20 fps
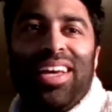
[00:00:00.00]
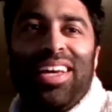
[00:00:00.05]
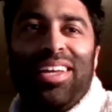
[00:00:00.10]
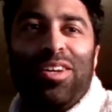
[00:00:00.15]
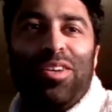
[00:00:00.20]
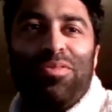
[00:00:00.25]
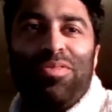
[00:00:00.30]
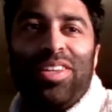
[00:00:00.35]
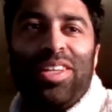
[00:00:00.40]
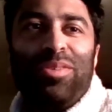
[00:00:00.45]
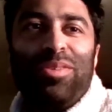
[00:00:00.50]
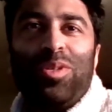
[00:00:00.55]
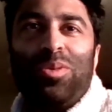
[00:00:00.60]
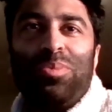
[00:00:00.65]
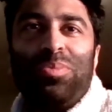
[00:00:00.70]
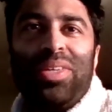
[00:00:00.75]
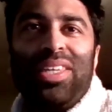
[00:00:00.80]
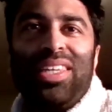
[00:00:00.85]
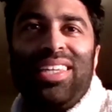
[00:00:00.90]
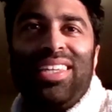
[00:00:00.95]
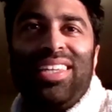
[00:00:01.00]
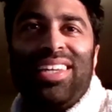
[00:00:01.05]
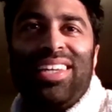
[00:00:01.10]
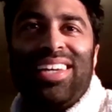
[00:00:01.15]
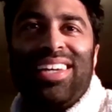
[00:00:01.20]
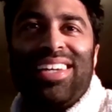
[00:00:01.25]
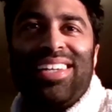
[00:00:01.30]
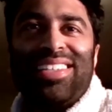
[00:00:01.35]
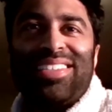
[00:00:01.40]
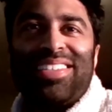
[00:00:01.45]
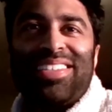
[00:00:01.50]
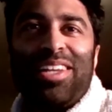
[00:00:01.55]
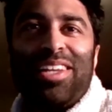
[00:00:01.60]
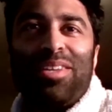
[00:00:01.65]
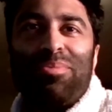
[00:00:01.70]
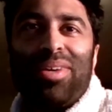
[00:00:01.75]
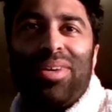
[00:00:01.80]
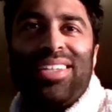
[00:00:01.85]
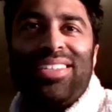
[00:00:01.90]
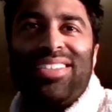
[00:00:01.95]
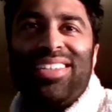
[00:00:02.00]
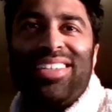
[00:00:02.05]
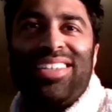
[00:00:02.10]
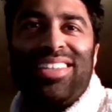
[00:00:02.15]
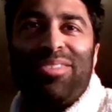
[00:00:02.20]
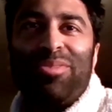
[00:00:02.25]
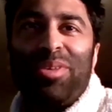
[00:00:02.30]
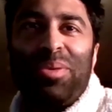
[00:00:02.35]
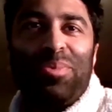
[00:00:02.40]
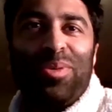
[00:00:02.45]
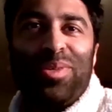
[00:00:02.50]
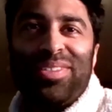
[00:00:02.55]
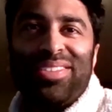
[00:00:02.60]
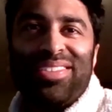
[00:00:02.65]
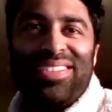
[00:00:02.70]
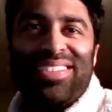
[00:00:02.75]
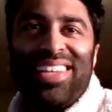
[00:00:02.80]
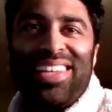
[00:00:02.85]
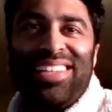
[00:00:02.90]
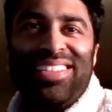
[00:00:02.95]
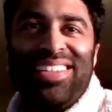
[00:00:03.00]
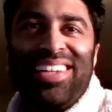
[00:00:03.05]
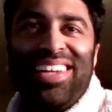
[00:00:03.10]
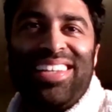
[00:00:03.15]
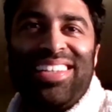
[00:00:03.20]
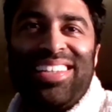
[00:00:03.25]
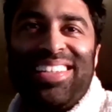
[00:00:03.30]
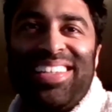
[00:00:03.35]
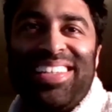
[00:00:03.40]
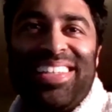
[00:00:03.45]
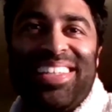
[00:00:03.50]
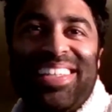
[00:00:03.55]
And hopefully we'll be celebrating 3 points on Saturday.